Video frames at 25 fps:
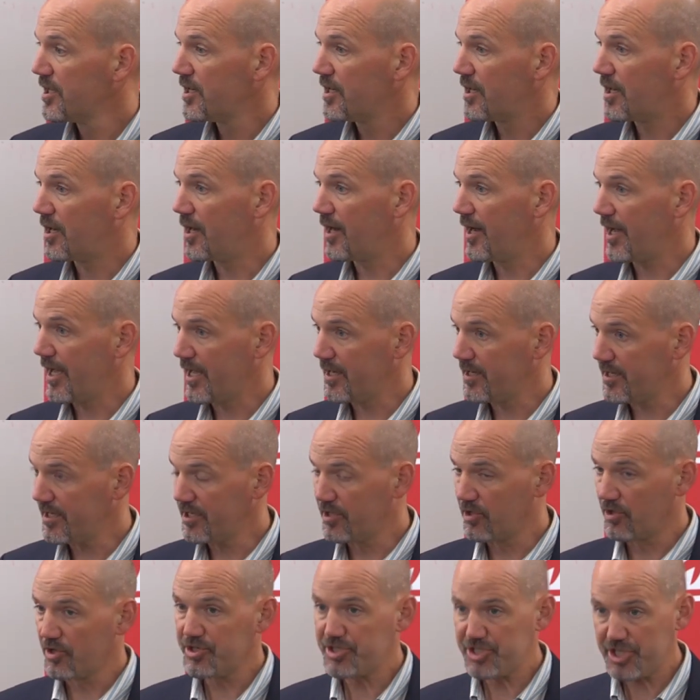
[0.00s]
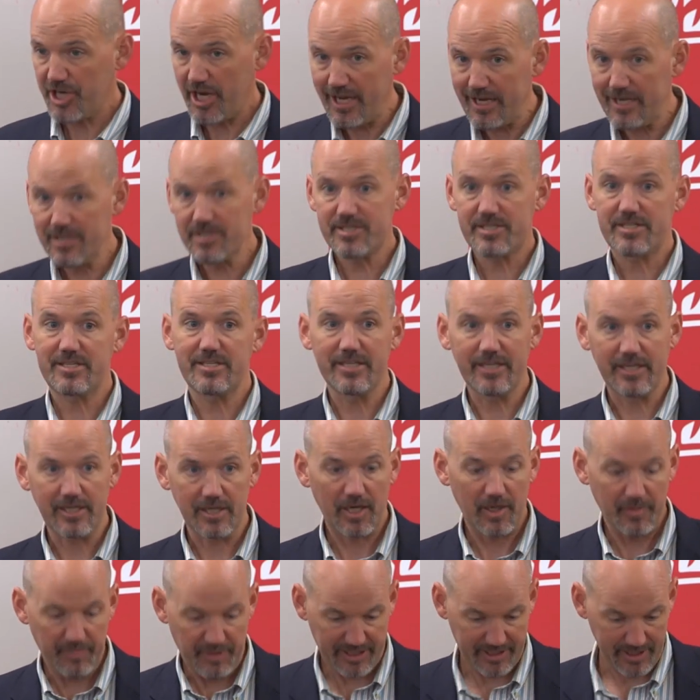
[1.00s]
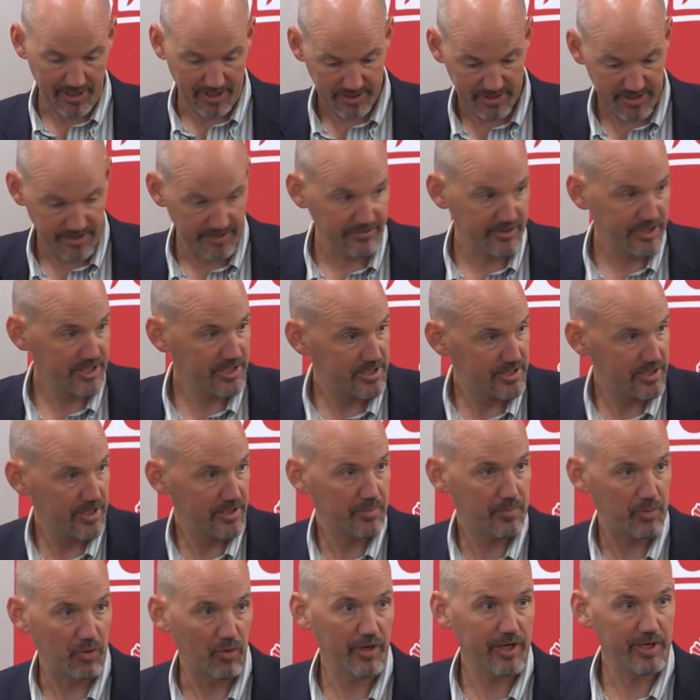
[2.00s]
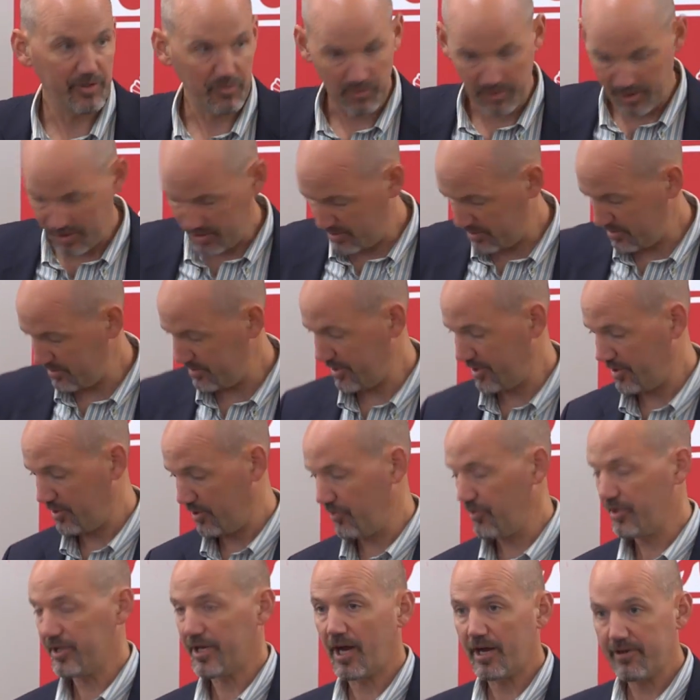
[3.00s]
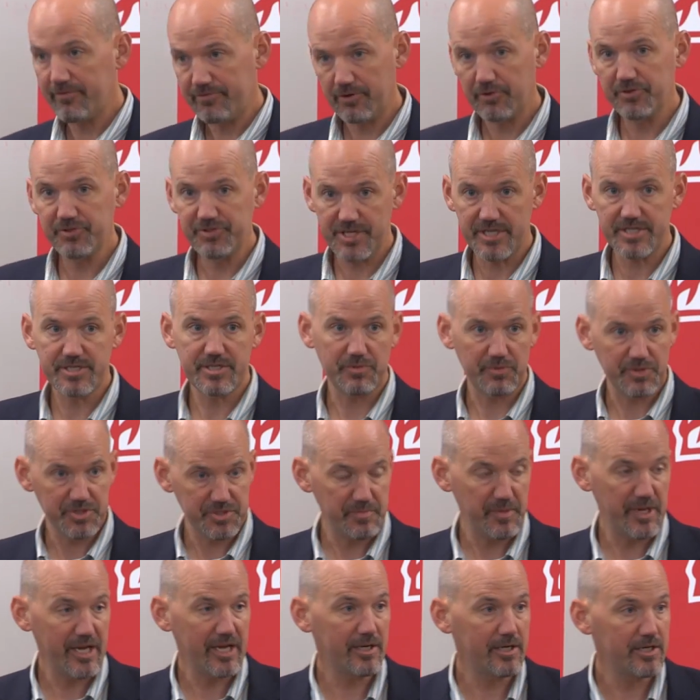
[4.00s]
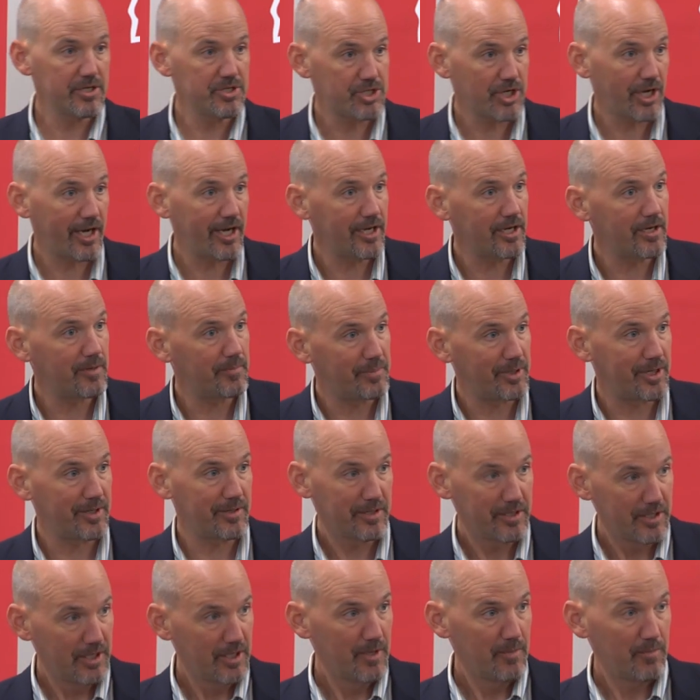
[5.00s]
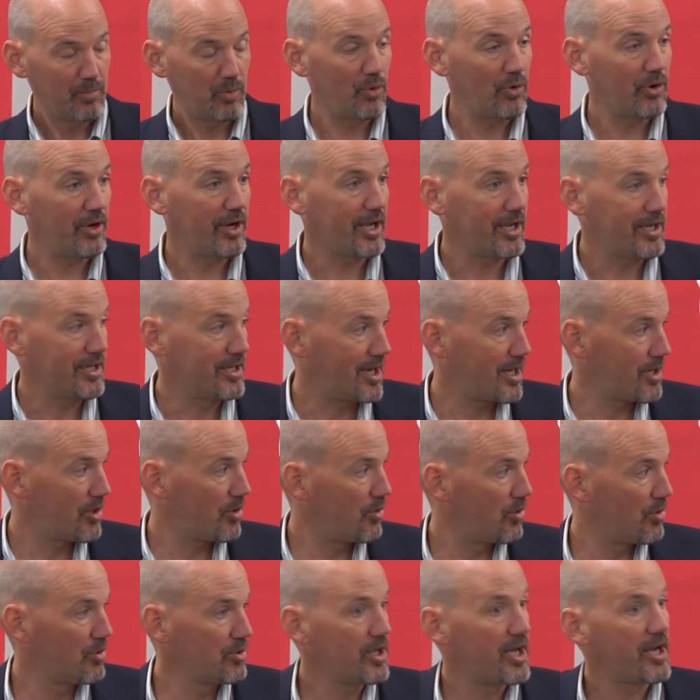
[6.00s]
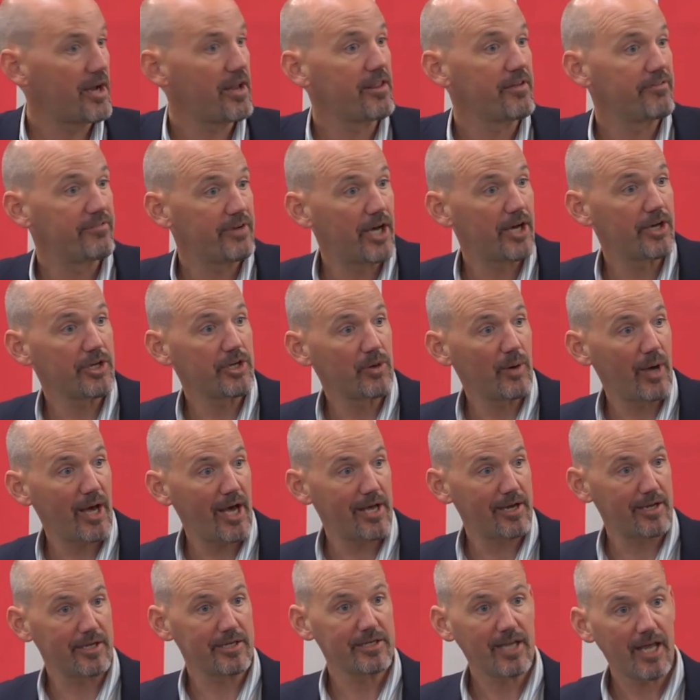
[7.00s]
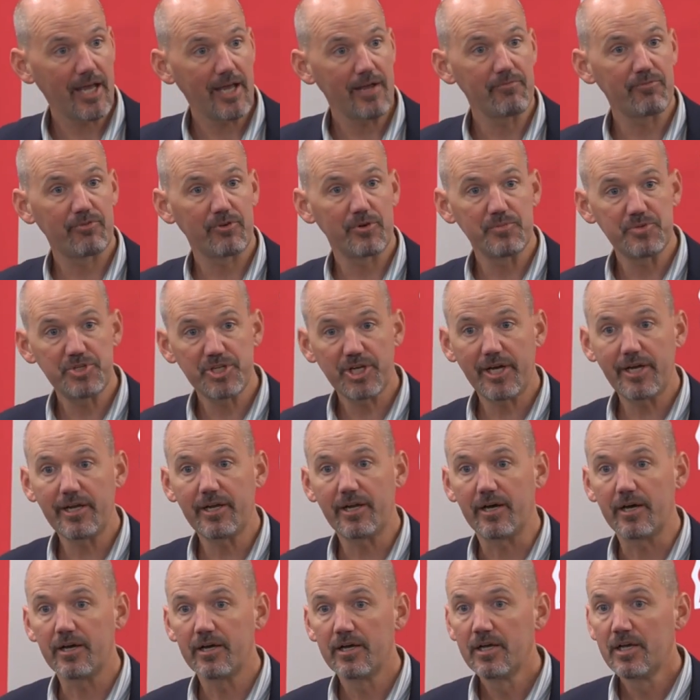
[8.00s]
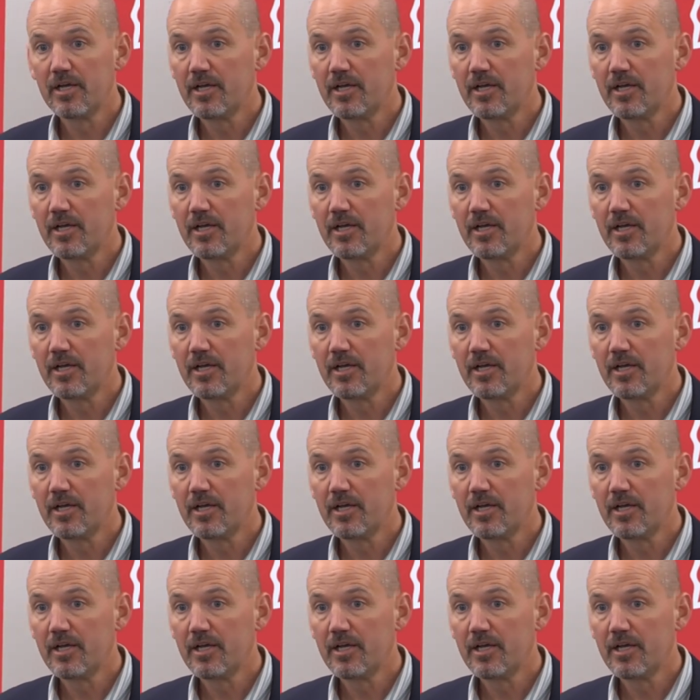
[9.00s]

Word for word: uh, and interchanged economic activity to the point where you know the iPhone says it was made in China, but boy, not a whole lot of the value added came from China.